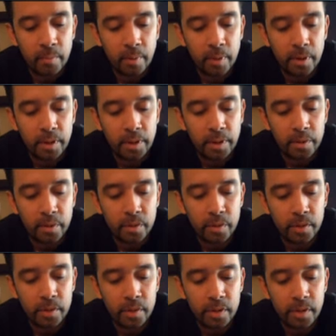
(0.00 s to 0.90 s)
but you
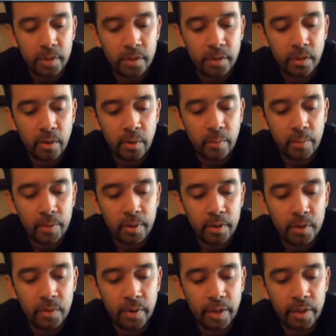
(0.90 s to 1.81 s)
should still
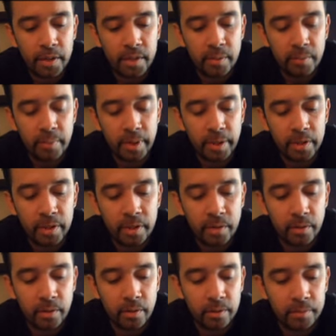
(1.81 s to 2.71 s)
open the drains to make
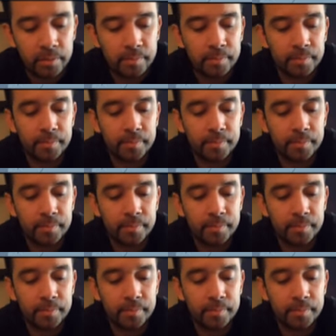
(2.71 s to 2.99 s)
sure.